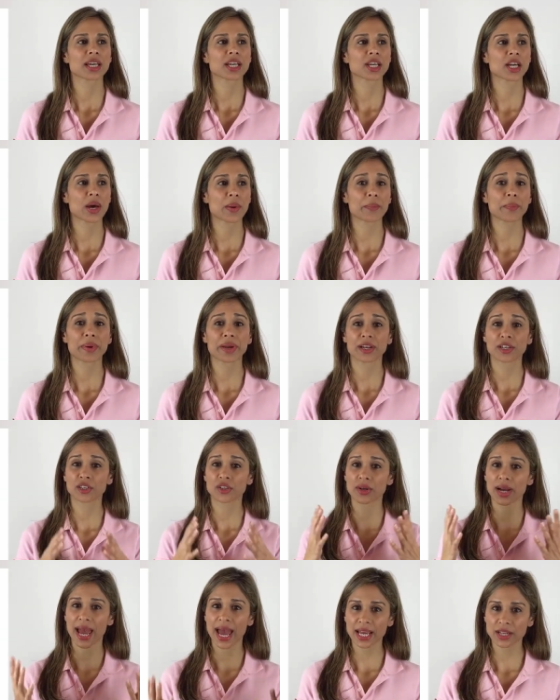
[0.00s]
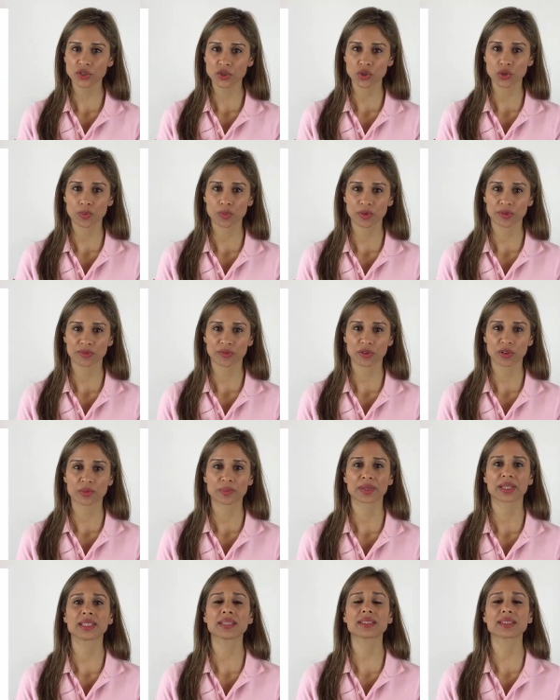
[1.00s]
compare your actual
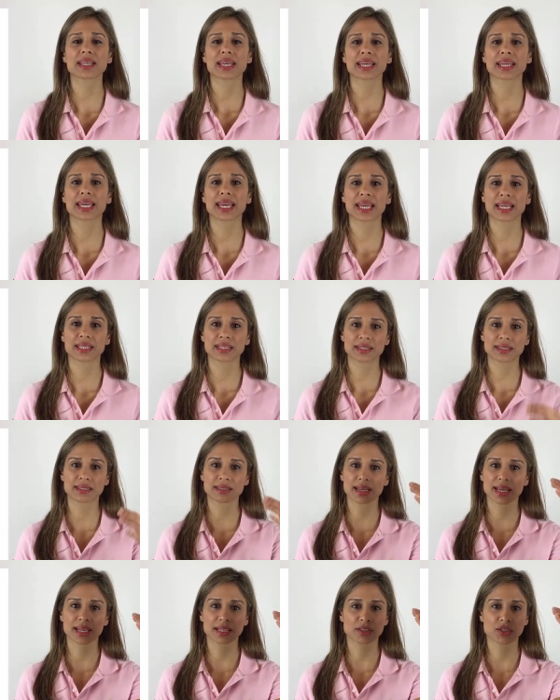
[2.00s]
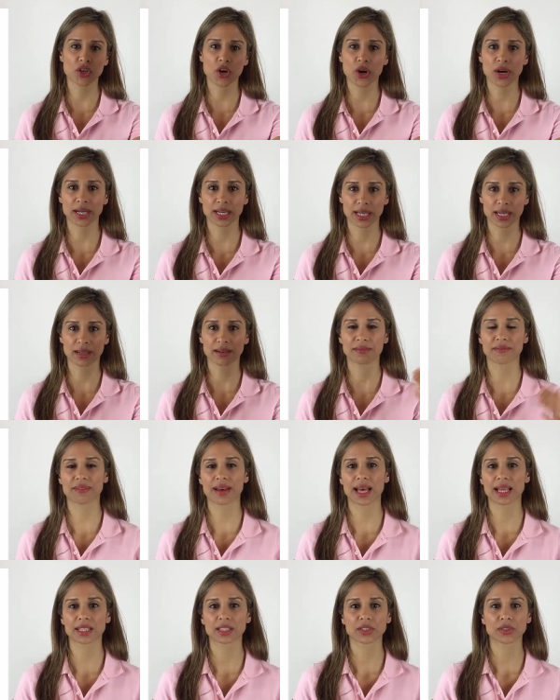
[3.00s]
performance against a target
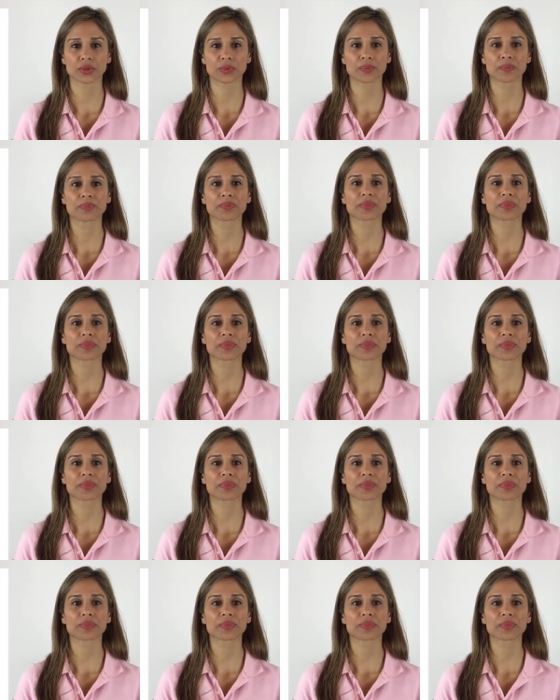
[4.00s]
value.